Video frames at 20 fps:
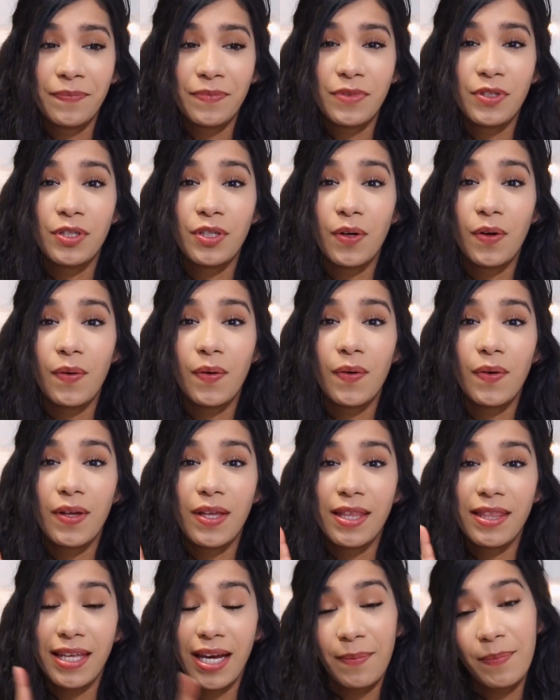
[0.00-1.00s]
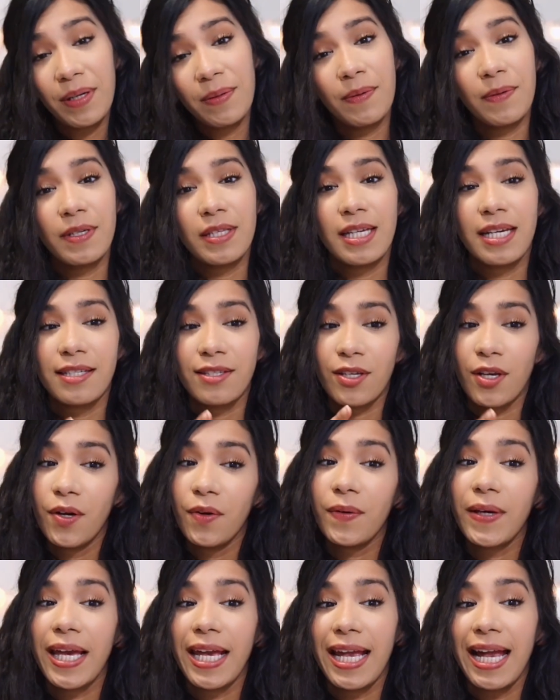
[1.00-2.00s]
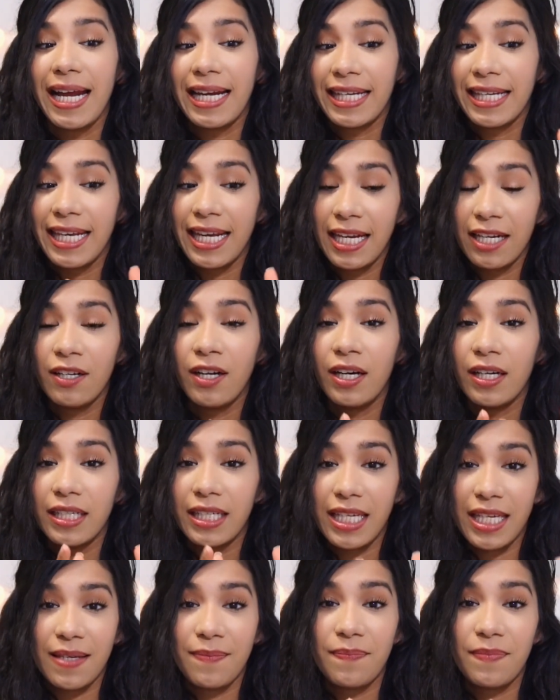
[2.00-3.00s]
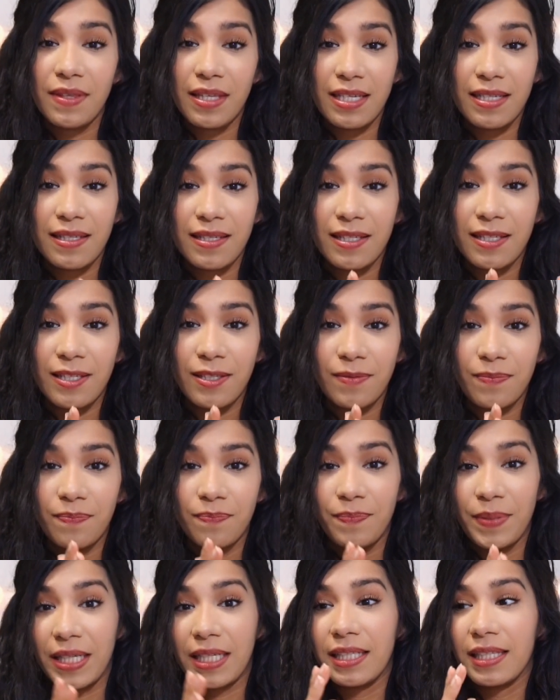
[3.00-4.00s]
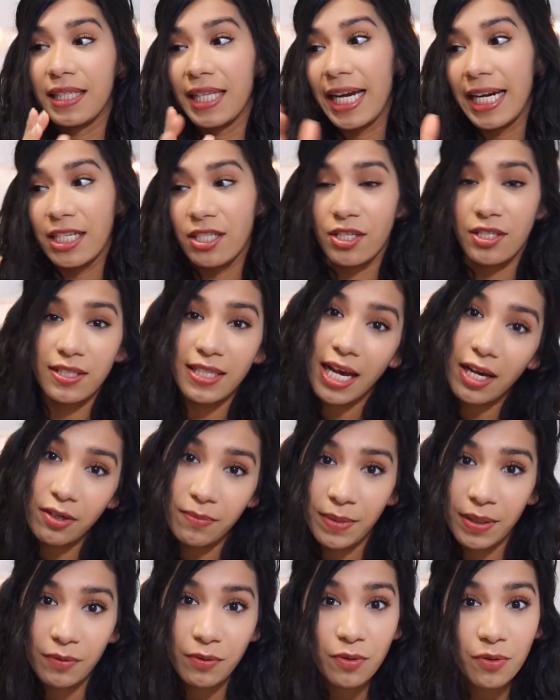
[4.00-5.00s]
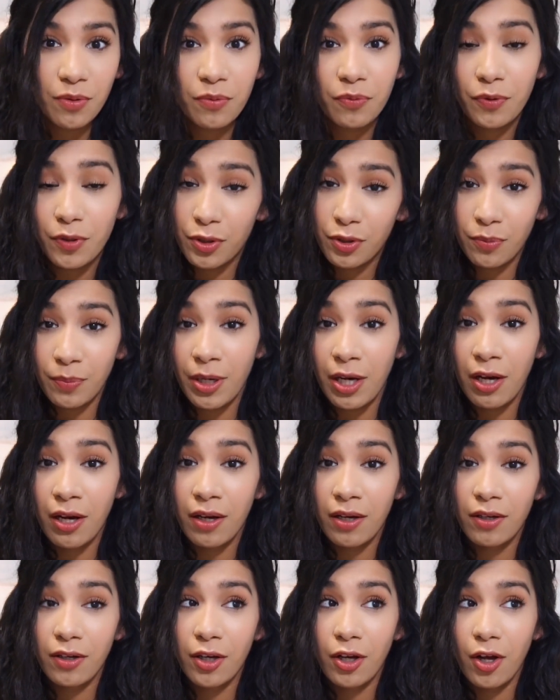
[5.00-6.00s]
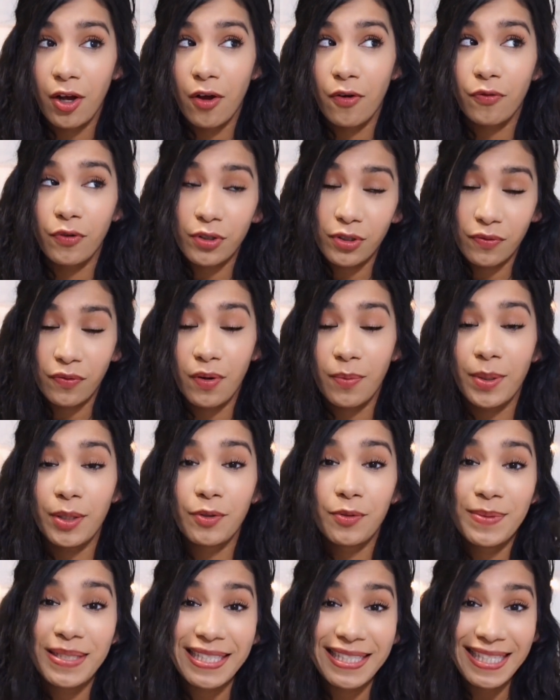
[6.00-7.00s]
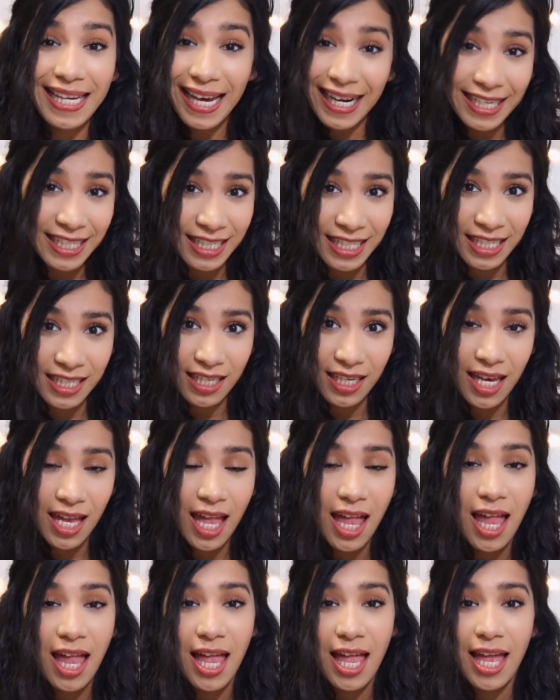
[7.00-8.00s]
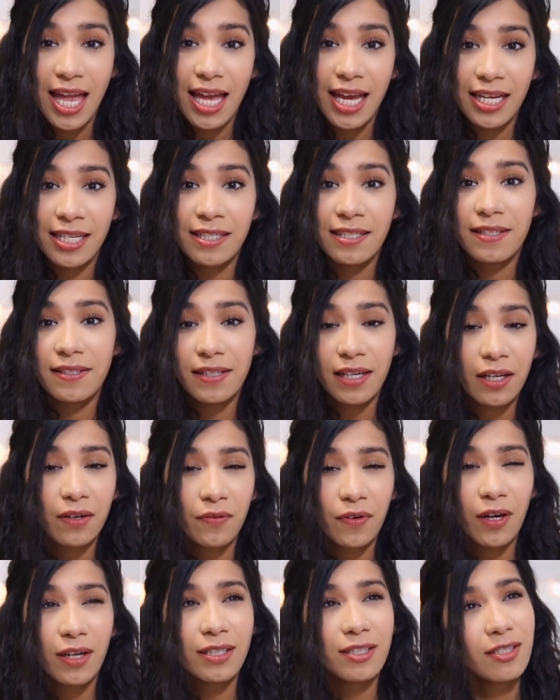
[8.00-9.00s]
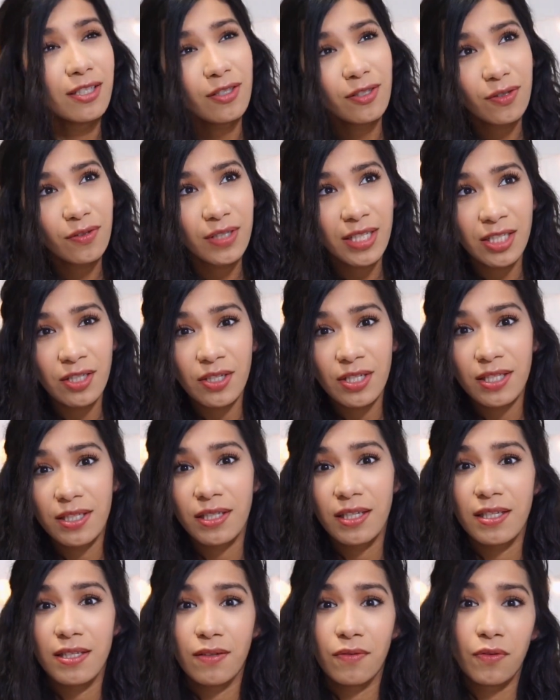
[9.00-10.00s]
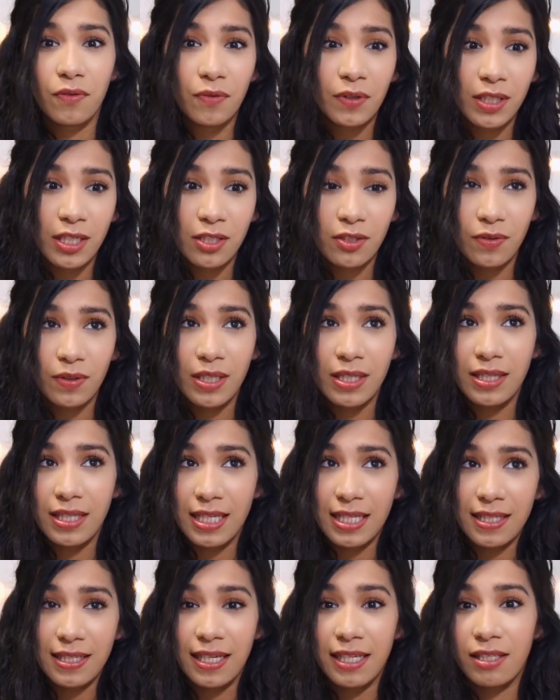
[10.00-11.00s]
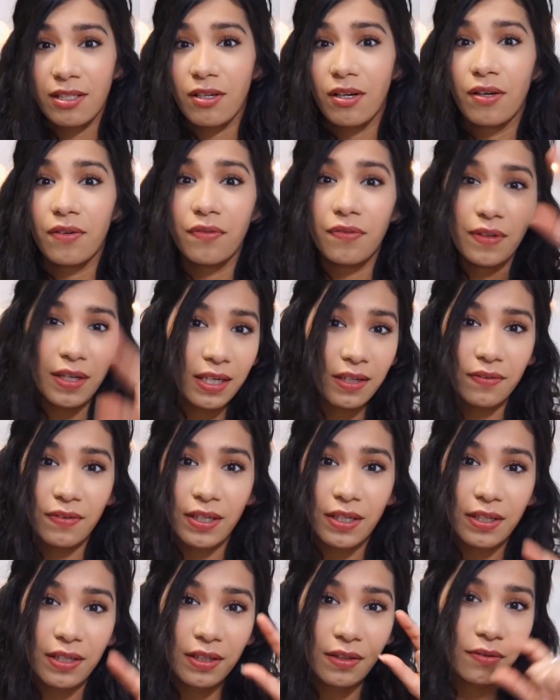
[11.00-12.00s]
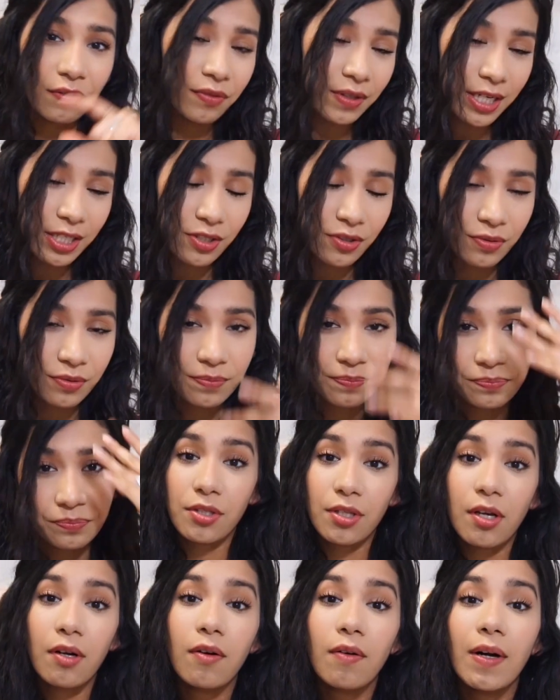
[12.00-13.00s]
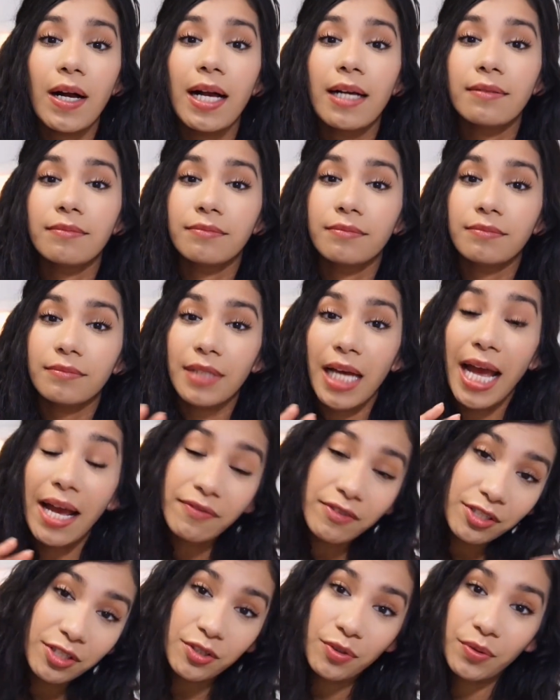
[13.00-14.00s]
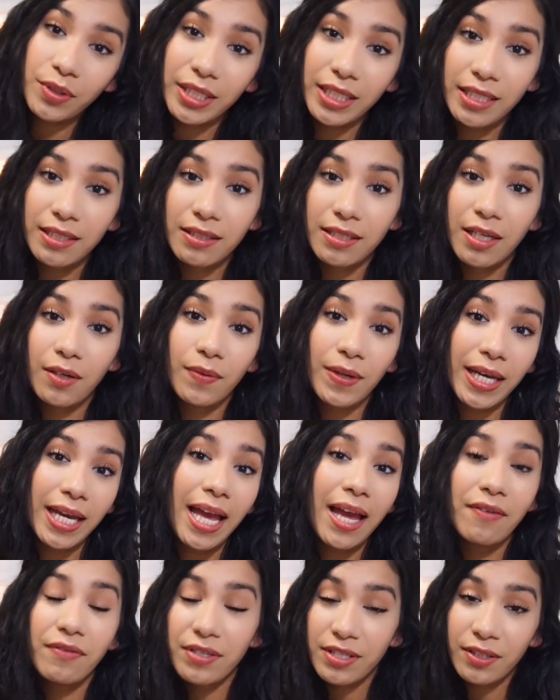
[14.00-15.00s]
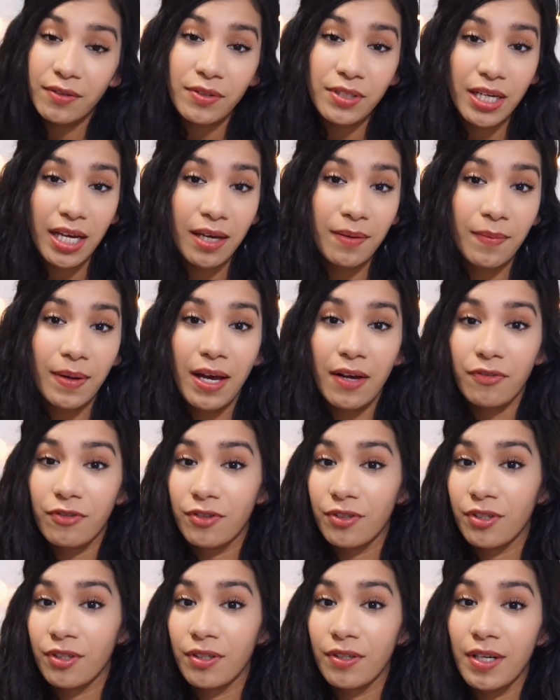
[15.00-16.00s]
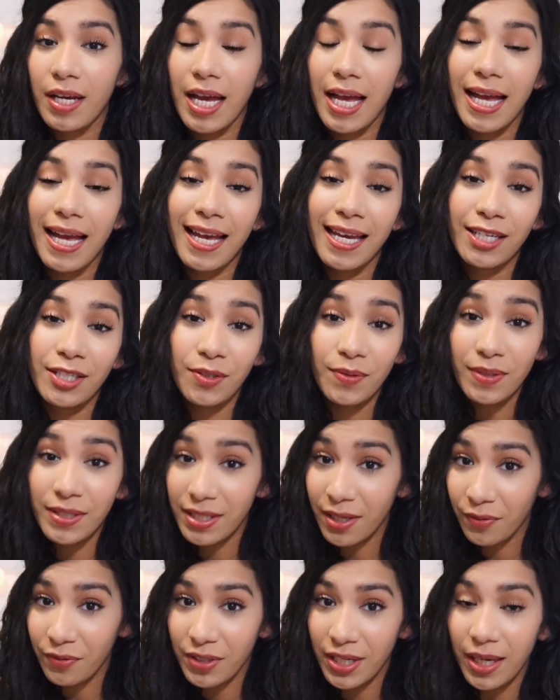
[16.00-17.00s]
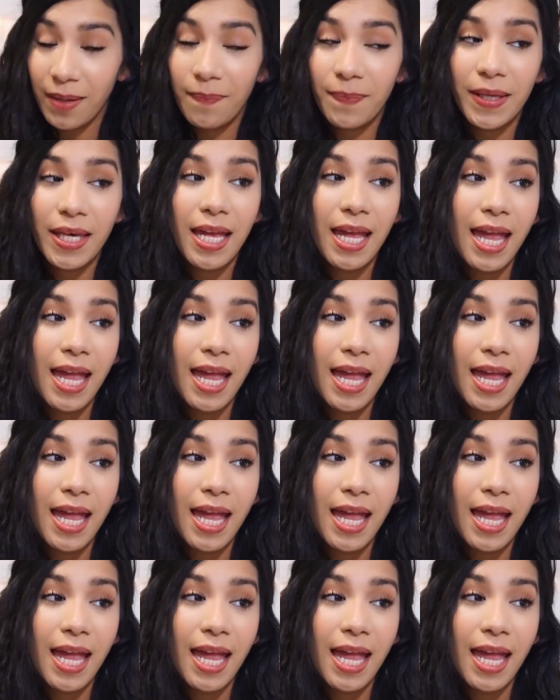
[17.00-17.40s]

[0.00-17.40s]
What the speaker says: So that made me realize, okay, I cannot keep this big light just out of my room. First of all, my room is tiny, and second of all, it's just too dangerous because if you run into it, these lights are very, very fragile. So I have to store it away every single time after I do a self-tape.